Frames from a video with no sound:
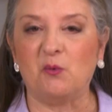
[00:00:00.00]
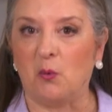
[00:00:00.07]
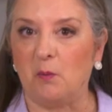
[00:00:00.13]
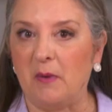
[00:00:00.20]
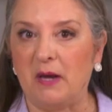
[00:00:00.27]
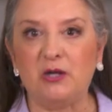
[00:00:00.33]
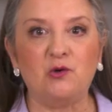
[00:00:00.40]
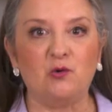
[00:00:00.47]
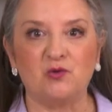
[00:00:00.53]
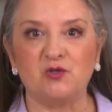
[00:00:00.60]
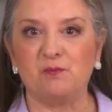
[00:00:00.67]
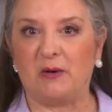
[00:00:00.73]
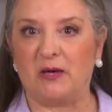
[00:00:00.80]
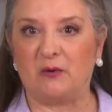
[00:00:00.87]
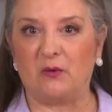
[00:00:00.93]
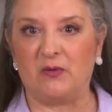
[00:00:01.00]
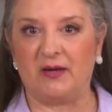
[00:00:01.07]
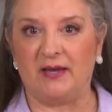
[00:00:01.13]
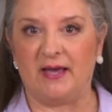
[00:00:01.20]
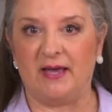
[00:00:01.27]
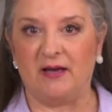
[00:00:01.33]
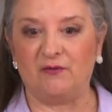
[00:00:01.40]
that will make yours better
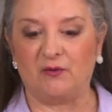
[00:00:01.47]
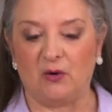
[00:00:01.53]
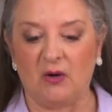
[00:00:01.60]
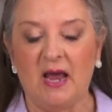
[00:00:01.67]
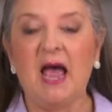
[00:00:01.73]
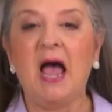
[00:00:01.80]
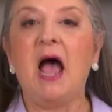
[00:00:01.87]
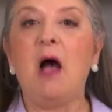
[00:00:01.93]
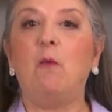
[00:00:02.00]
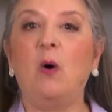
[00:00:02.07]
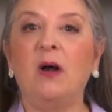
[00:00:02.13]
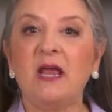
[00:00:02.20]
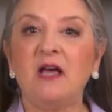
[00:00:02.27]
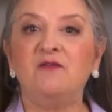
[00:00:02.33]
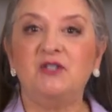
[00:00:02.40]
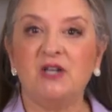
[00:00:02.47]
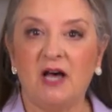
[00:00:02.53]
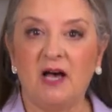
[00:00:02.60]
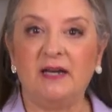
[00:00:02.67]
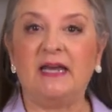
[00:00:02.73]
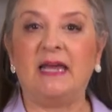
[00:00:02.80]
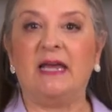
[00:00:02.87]
than ever. What I've done